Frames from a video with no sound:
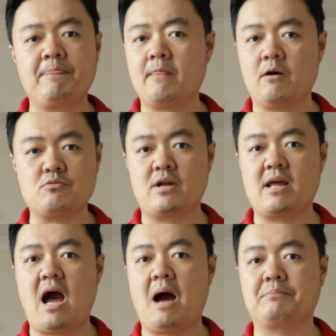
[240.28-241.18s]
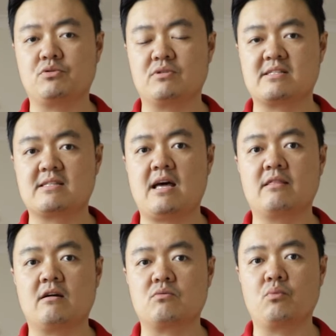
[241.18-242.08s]
not really up to the
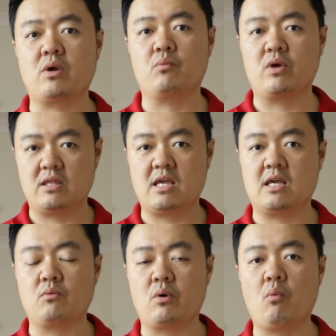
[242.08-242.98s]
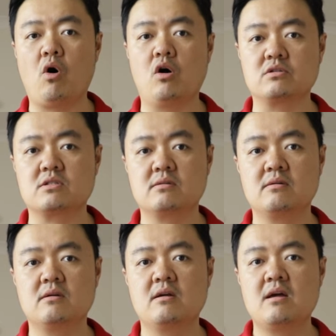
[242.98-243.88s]
standard we want.
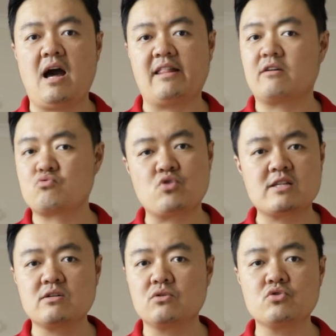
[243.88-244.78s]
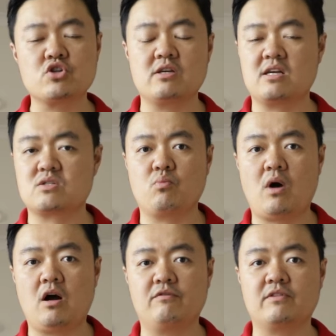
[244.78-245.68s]
I think resolution is
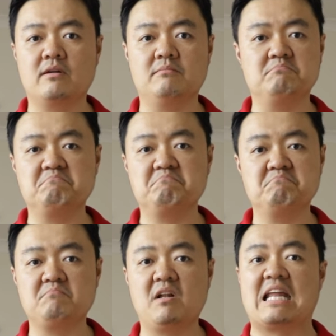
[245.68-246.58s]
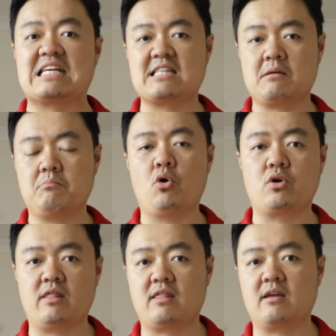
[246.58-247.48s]
one of the least
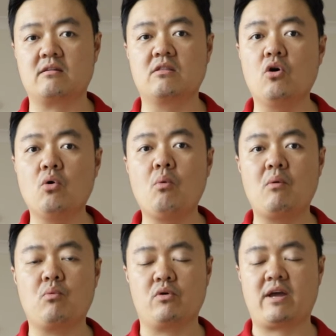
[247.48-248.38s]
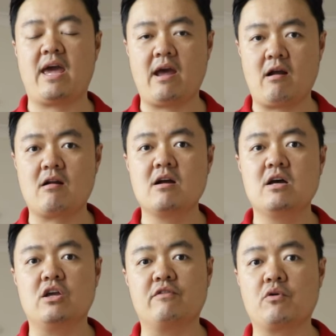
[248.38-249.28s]
important thing. No one will care
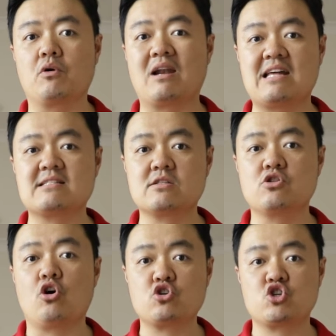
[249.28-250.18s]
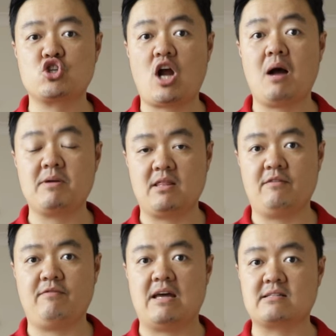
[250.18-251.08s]
if your lens not sharp
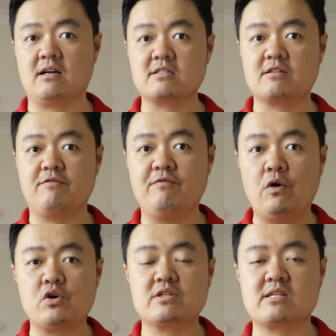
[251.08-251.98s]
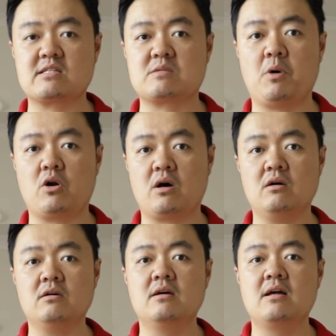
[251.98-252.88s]
enough. As long as the focus is spot
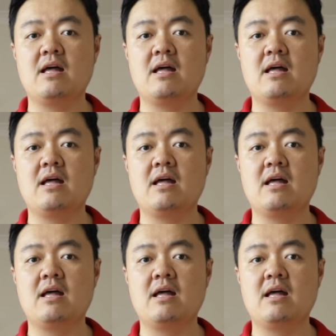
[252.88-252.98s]
on